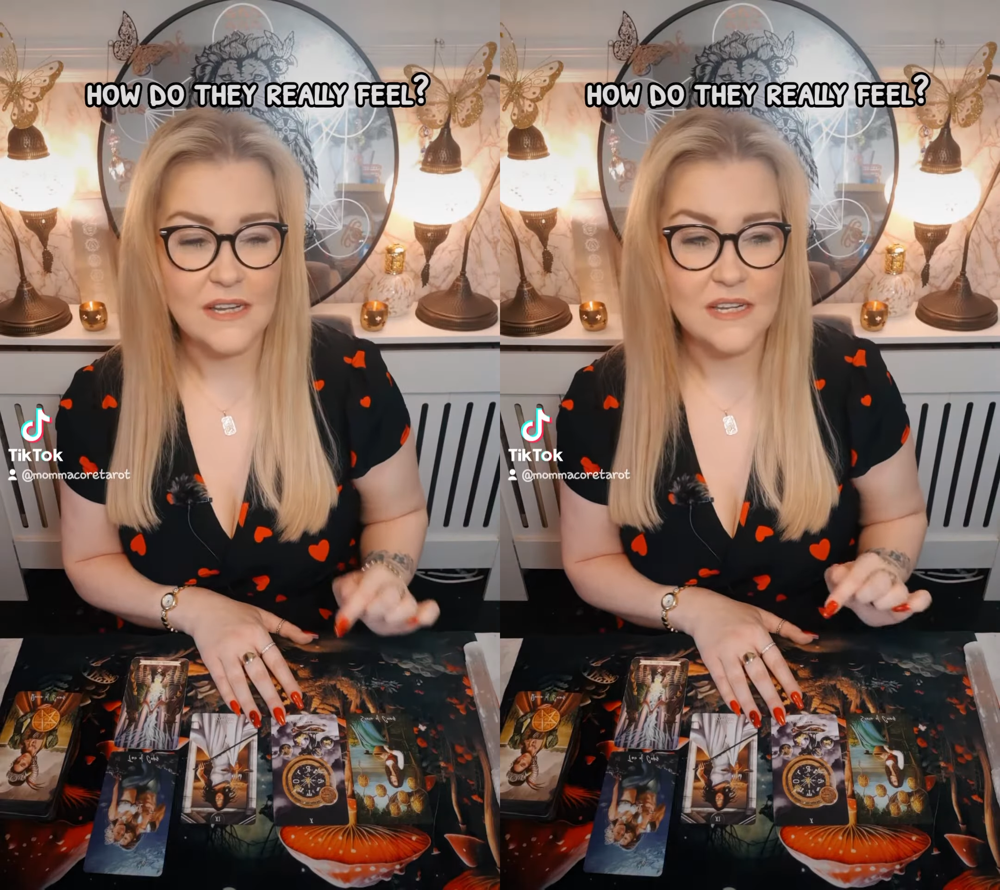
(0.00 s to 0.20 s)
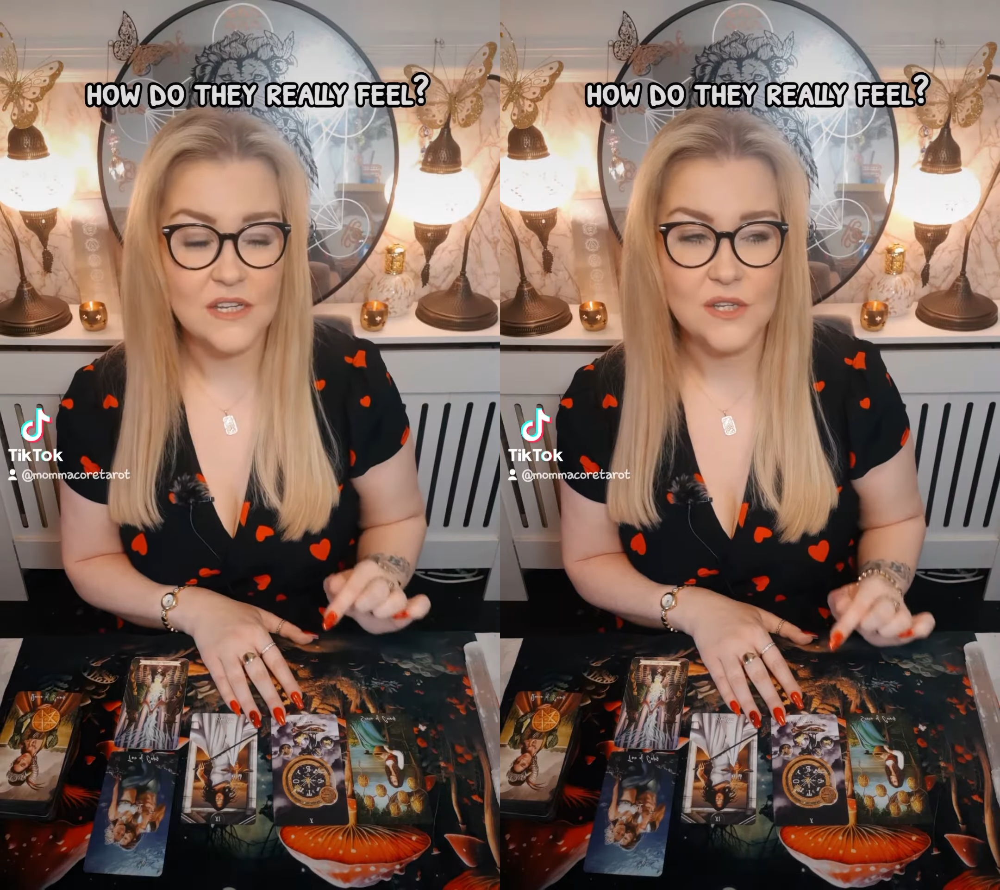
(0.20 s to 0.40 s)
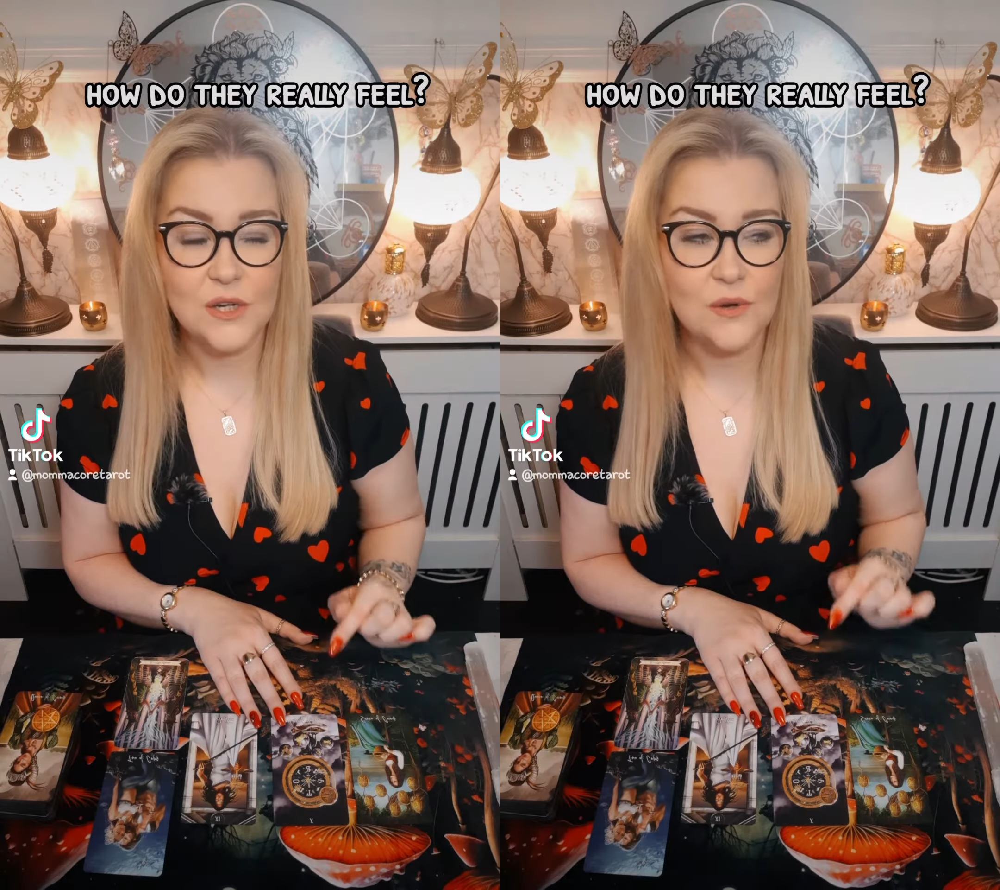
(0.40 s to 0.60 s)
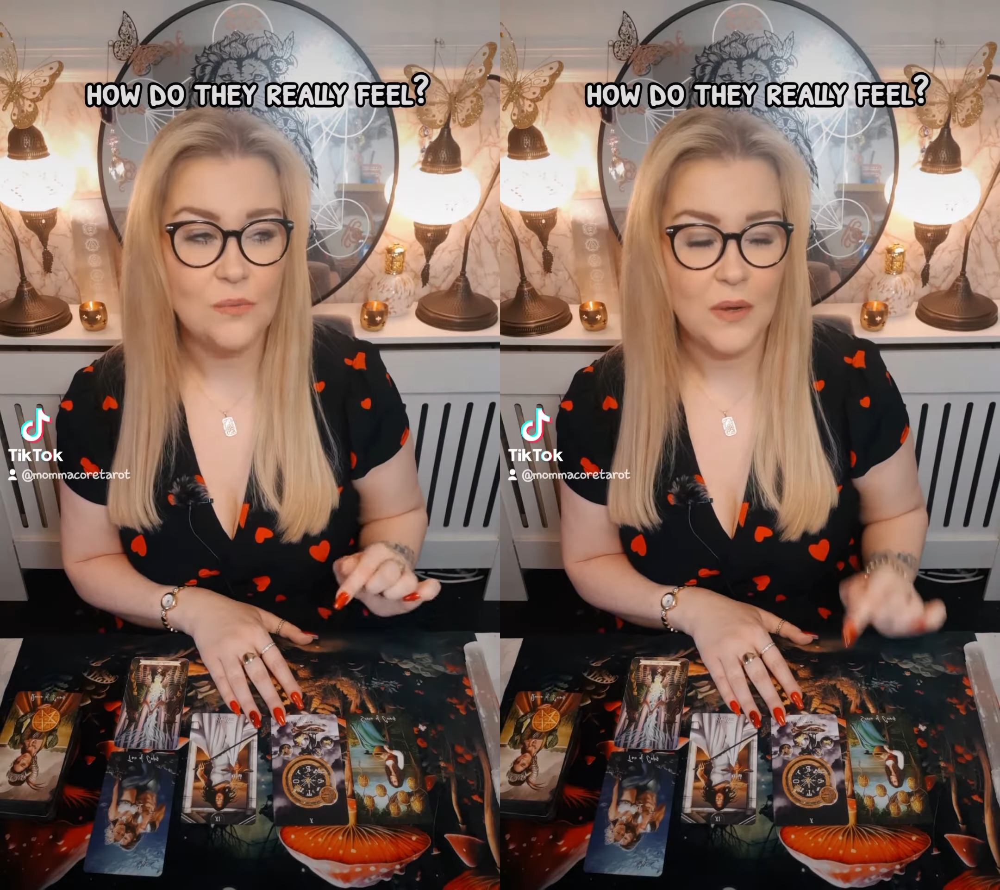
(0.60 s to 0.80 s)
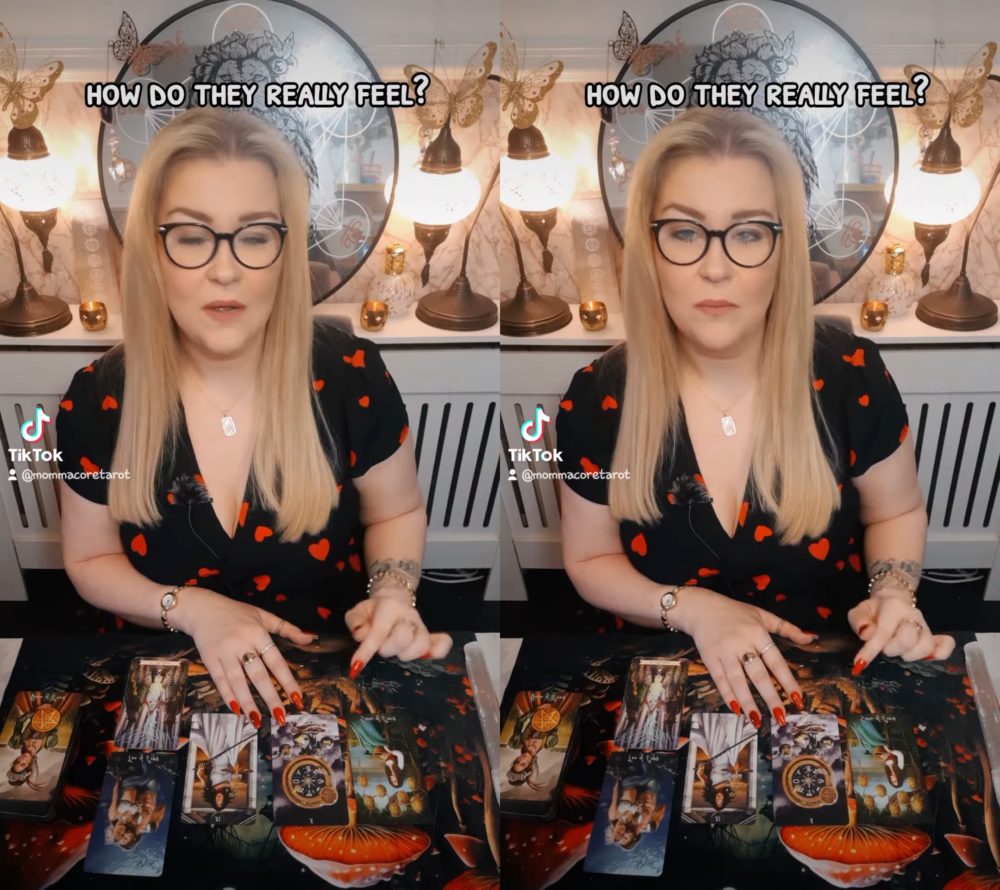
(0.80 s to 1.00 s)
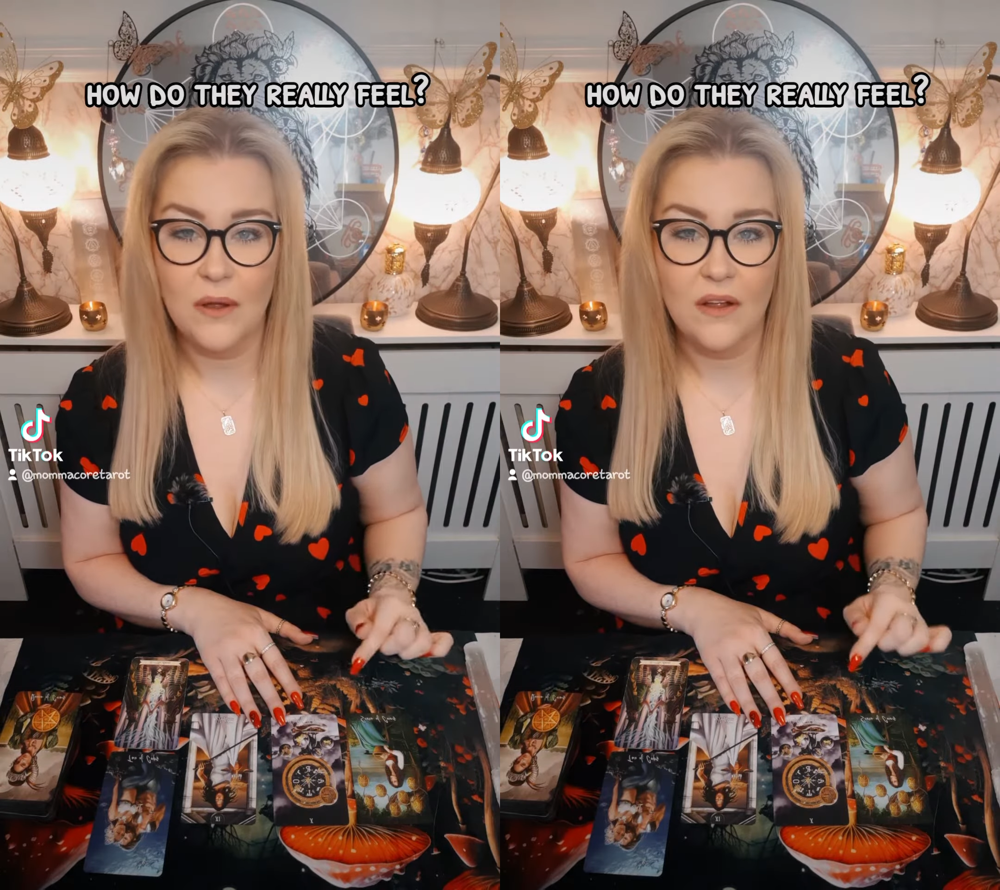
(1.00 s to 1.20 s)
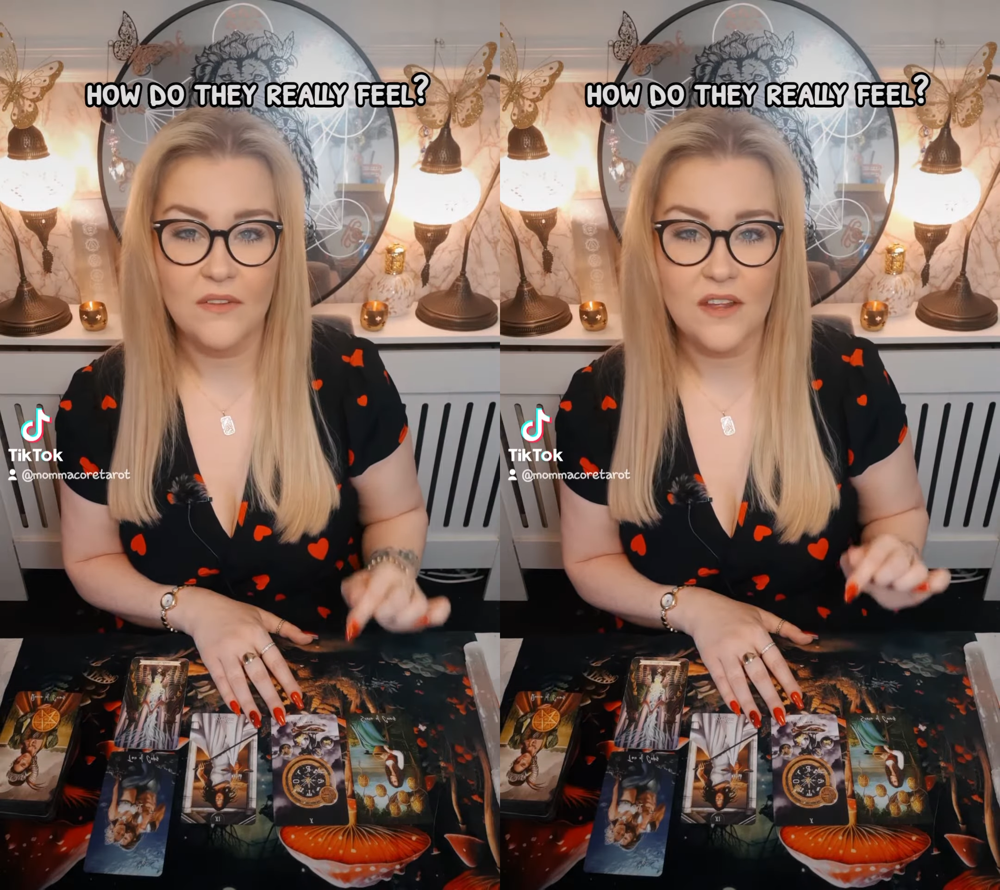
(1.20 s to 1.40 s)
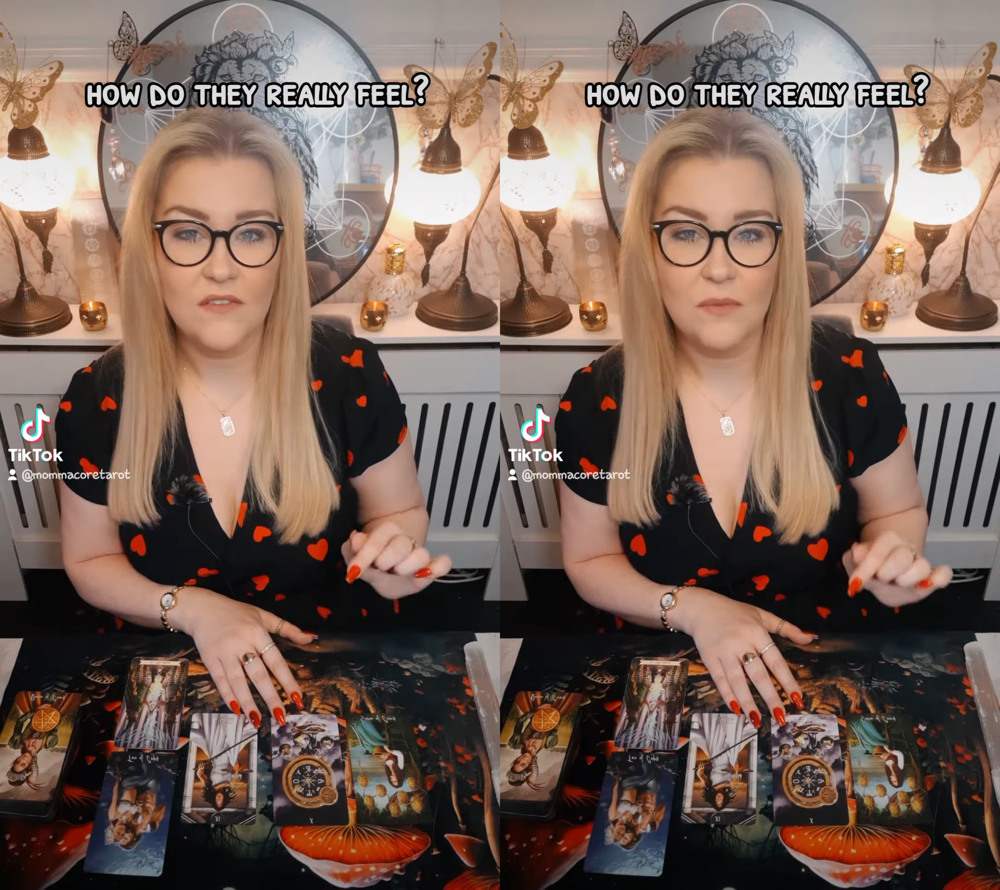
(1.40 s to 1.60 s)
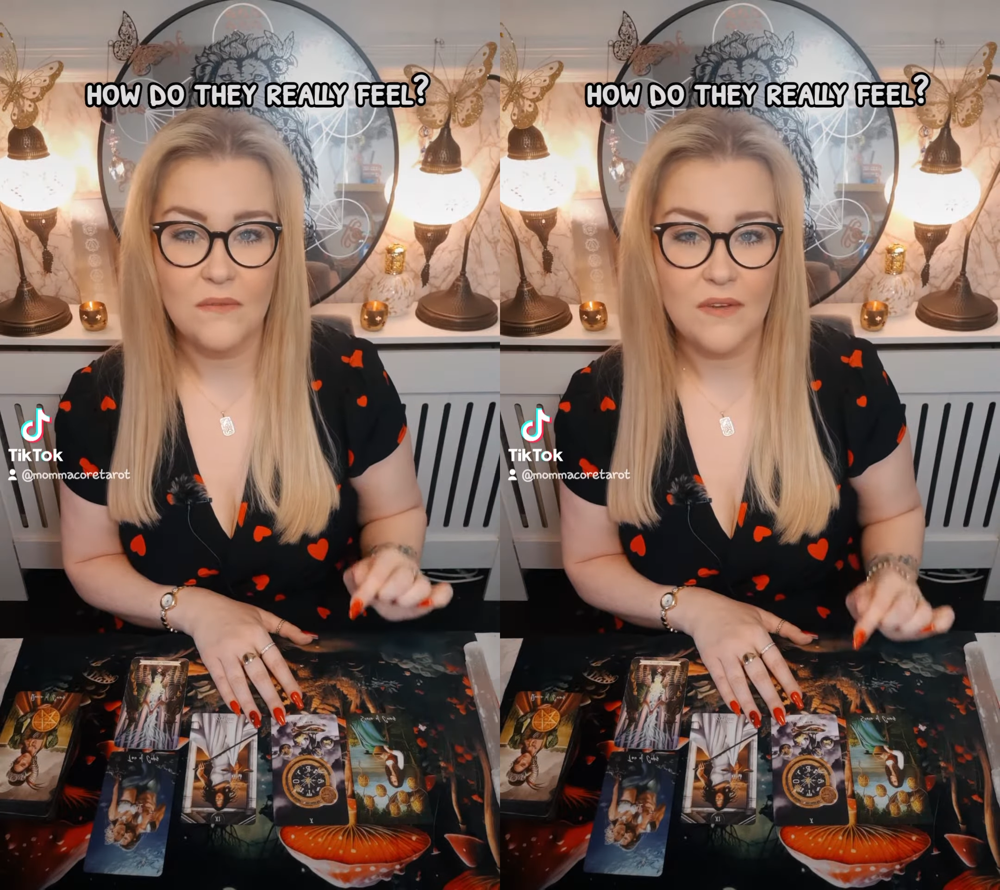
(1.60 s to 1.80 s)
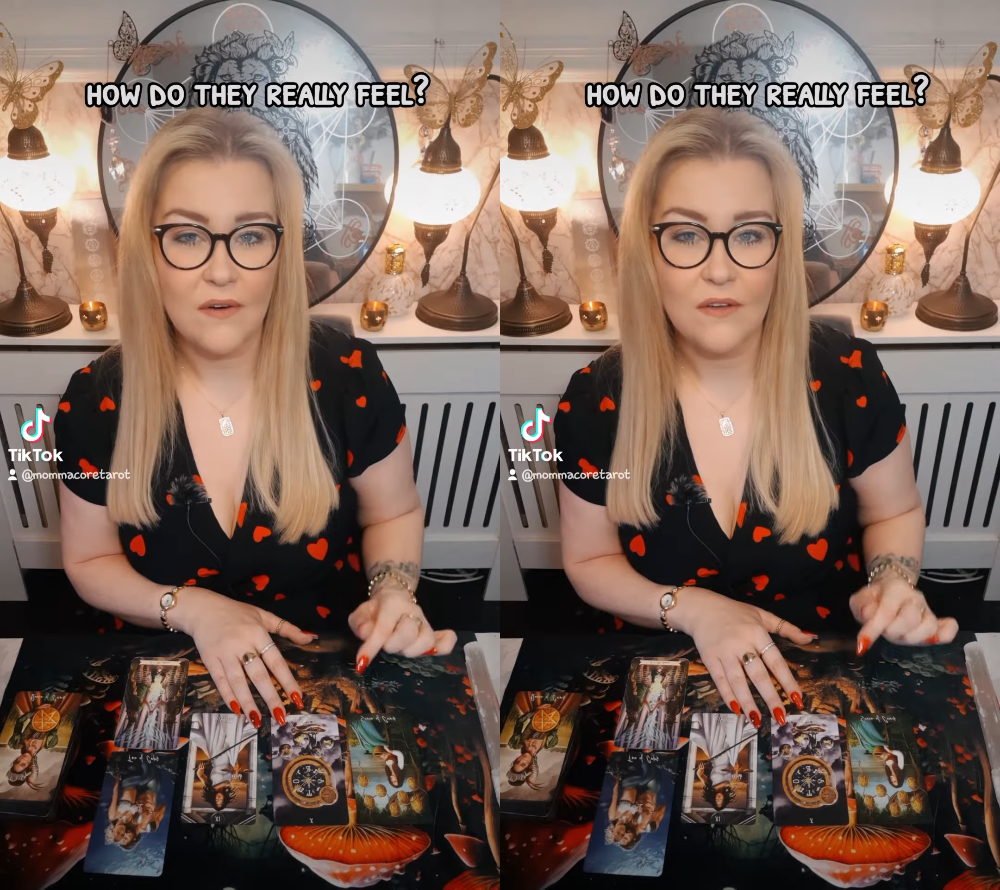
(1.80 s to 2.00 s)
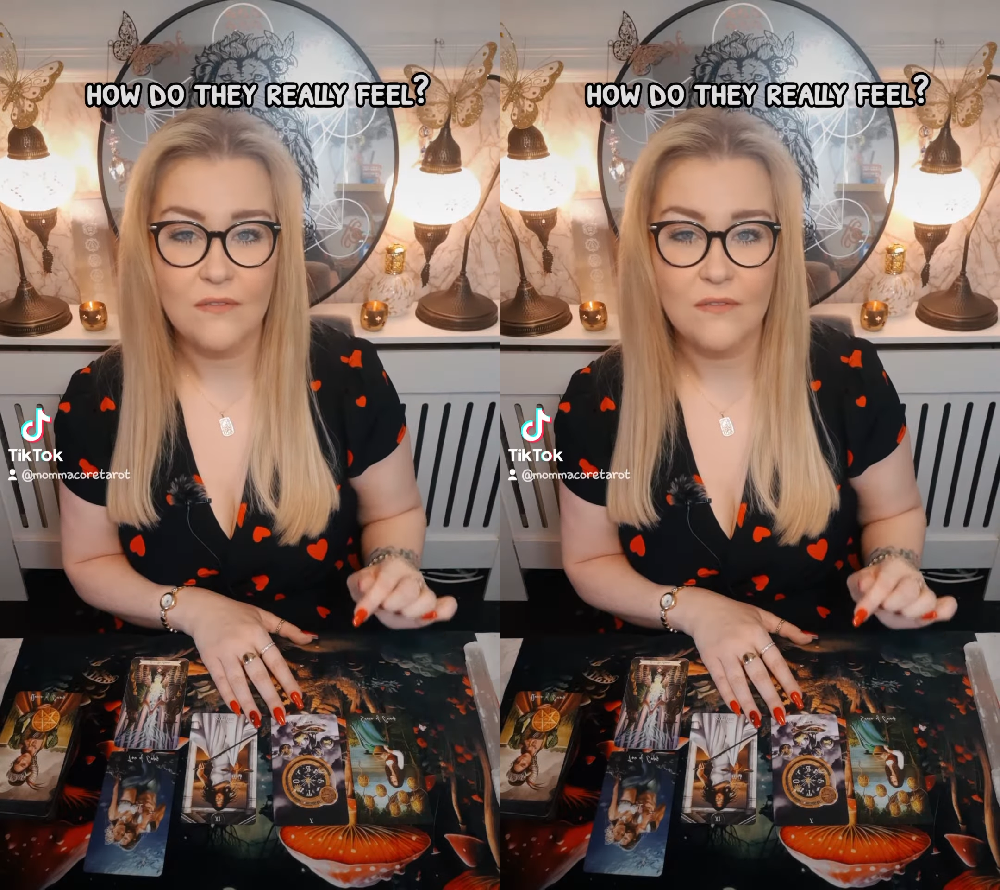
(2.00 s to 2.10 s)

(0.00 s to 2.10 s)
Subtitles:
This is two people that have been very